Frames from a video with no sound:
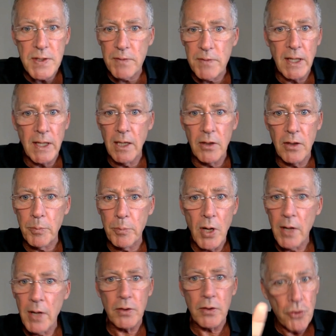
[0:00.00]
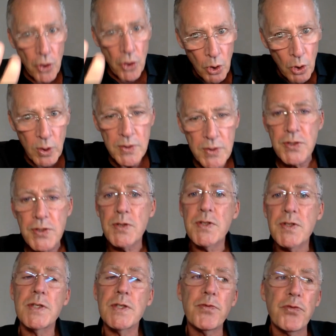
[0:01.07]
of any other product. No,
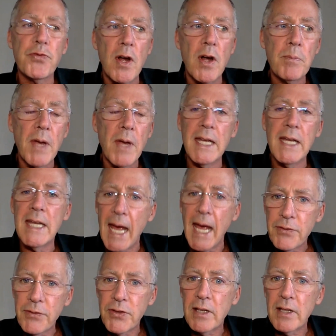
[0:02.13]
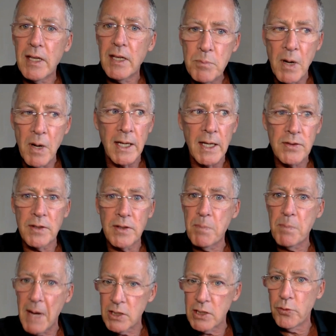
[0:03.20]
it's from an ethically minded
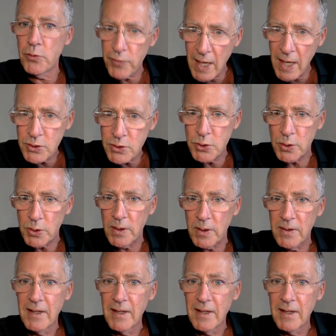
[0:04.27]
manufacturer.